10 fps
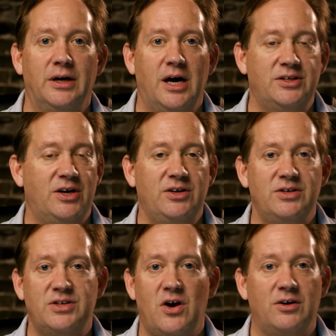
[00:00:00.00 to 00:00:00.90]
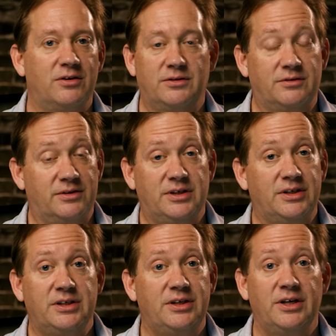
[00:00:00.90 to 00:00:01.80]
until you start,
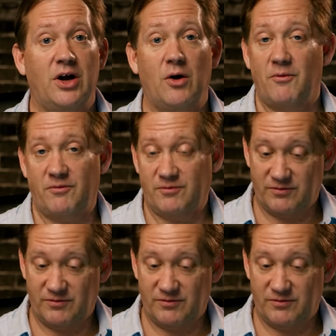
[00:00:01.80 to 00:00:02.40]
you know,